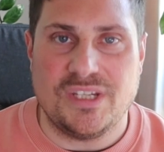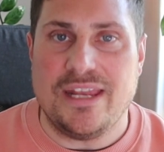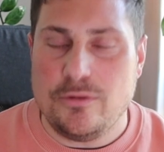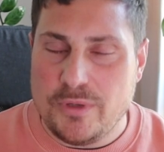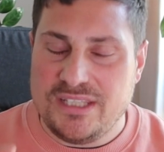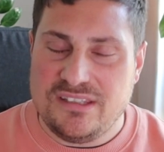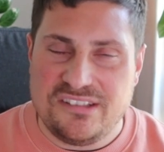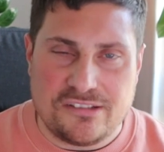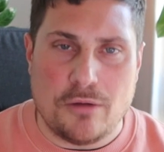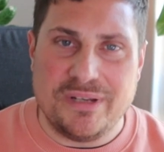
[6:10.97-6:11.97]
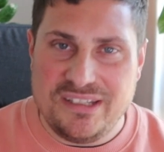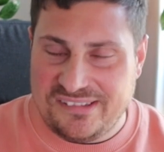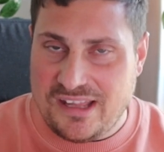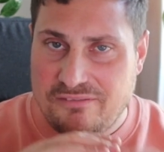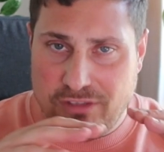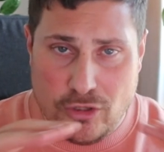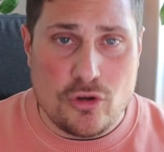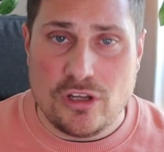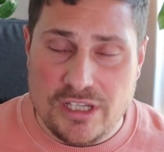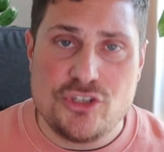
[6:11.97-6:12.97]
Anyway, these companies have
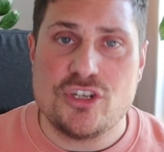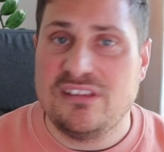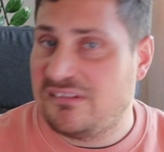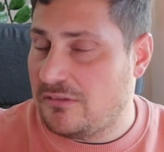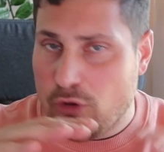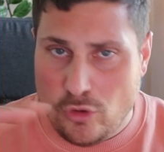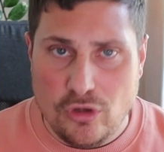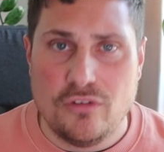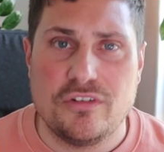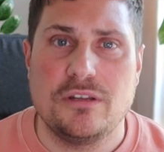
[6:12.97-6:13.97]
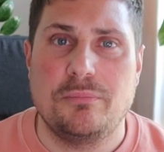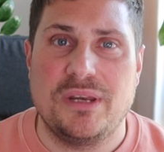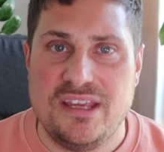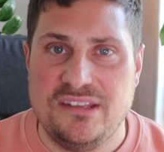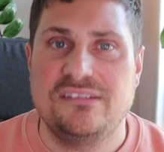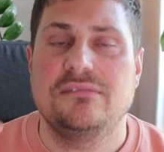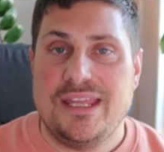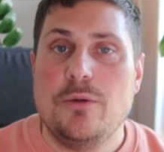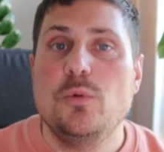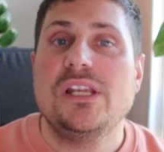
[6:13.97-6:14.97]
local agents all over the place.
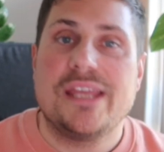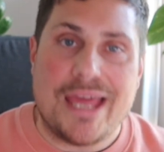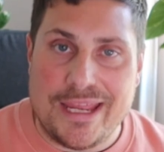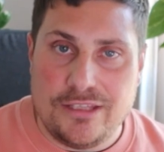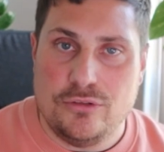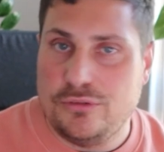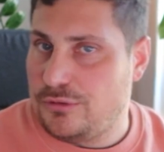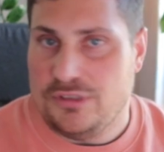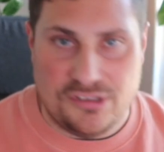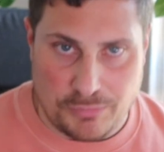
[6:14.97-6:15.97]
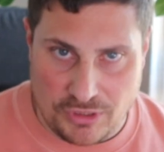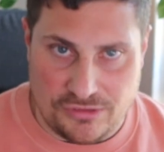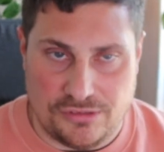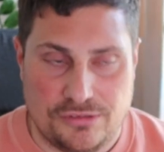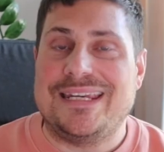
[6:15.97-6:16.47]
They will guide you through this process.